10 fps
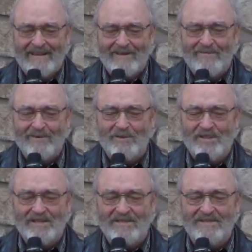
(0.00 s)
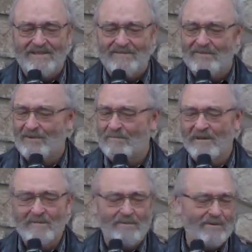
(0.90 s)
thank you for Jesus and for the
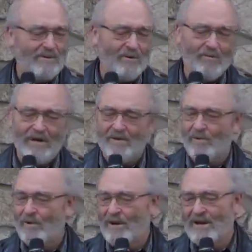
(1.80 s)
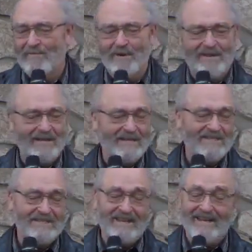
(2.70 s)
people who recorded everything he
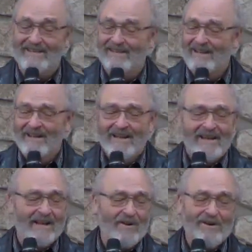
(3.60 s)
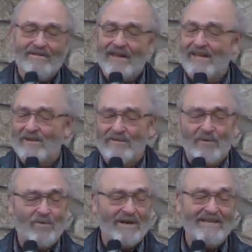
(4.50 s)
said. And Lord, thank you
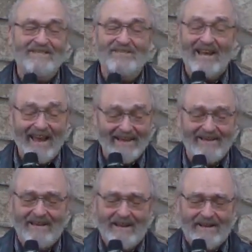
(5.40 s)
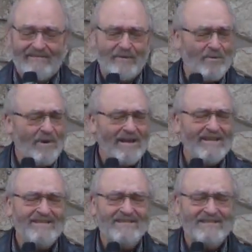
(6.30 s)
for what he said, for the way
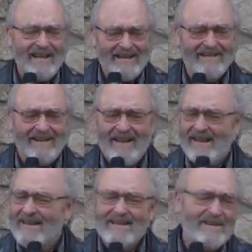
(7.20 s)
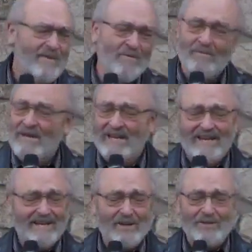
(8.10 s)
he said it. And even when we
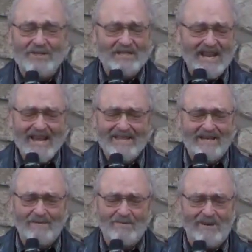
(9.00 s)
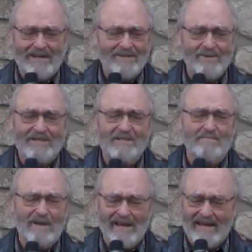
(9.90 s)
didn't understand, that he was willing to
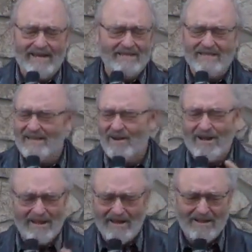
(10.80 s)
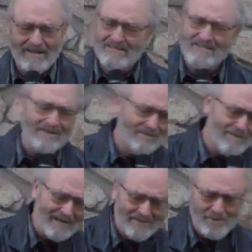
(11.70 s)
explain and say all that stuff
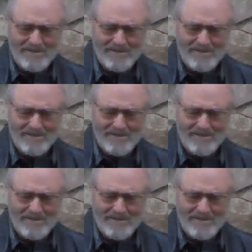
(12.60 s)
about